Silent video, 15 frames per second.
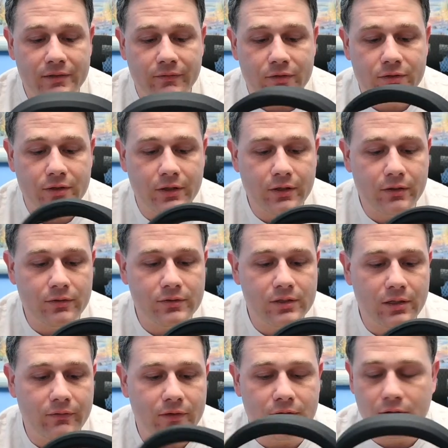version of the old
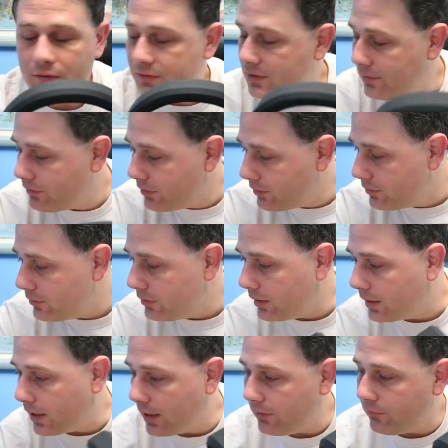700,
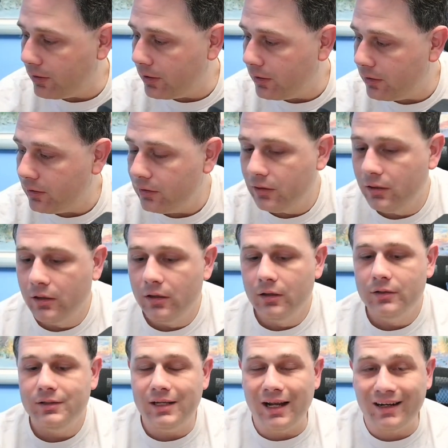like I have right here,
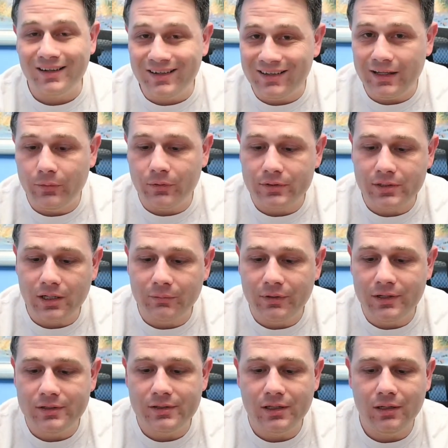technically works on
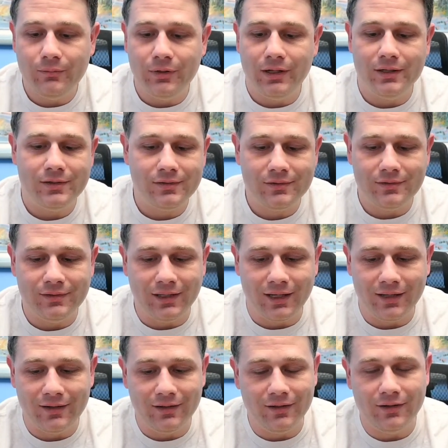PC, but it's
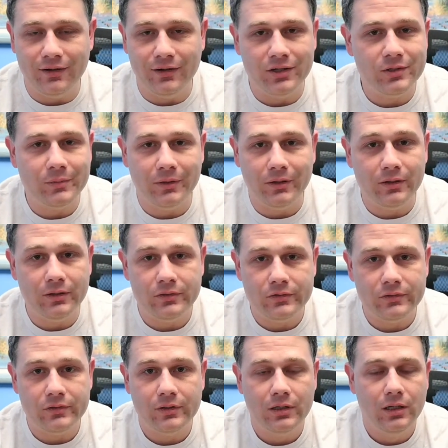not a good
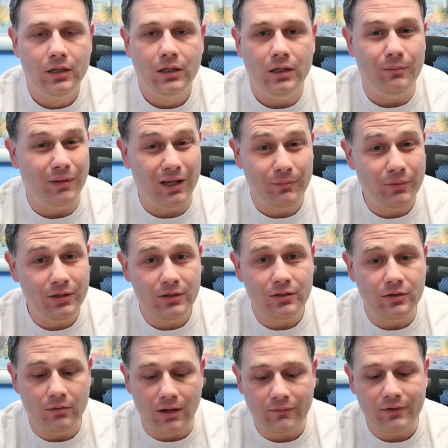experience in my opinion.
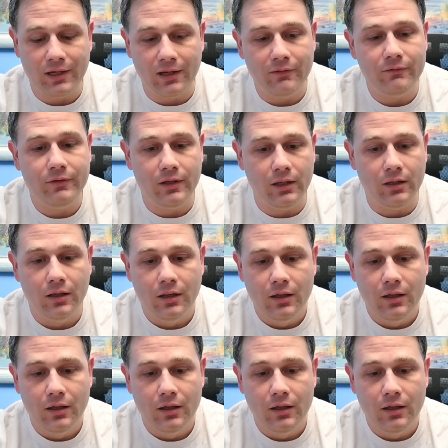You have to have the